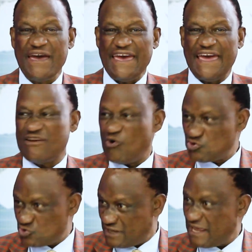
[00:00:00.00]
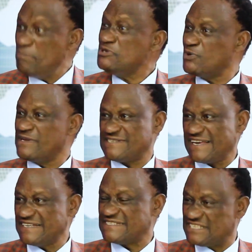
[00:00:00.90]
and also an episode
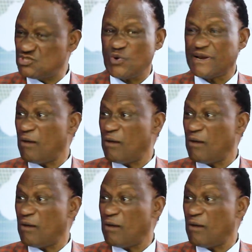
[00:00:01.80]
such as this one